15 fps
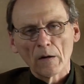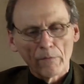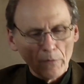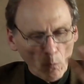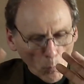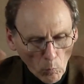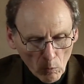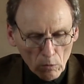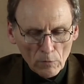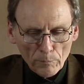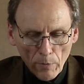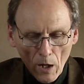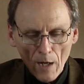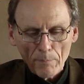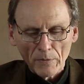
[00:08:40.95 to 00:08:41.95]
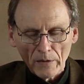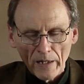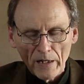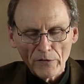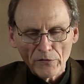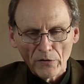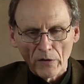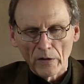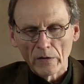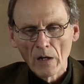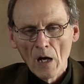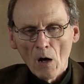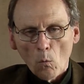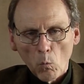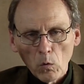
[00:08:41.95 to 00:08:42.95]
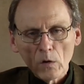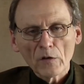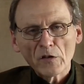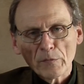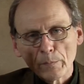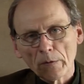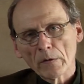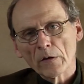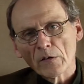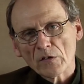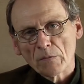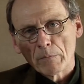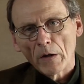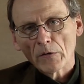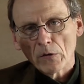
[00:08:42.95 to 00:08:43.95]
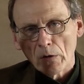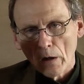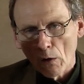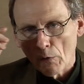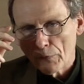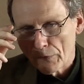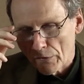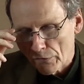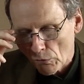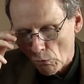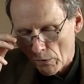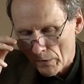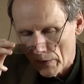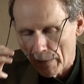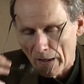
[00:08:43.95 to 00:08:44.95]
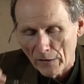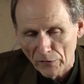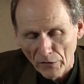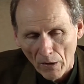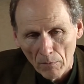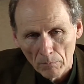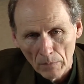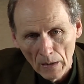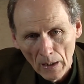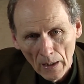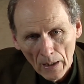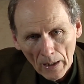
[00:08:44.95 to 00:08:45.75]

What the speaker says: of the world population will experience a mental health disorder at some